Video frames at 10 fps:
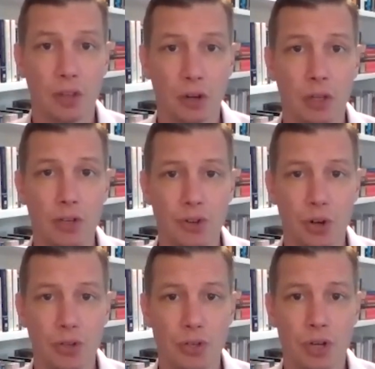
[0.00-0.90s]
In the early
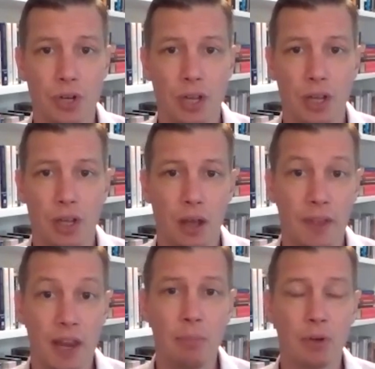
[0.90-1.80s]
church,
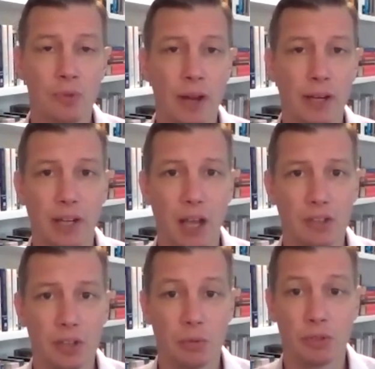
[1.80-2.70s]
the emperors
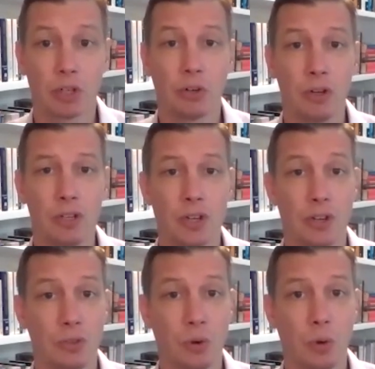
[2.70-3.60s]
recognized that it was the
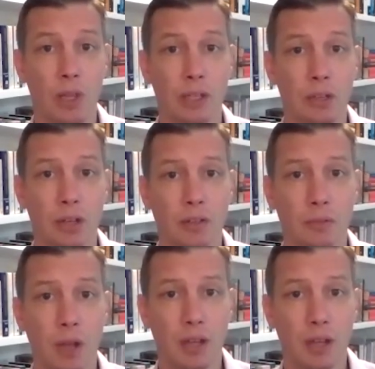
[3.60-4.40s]
Christians who were willing to look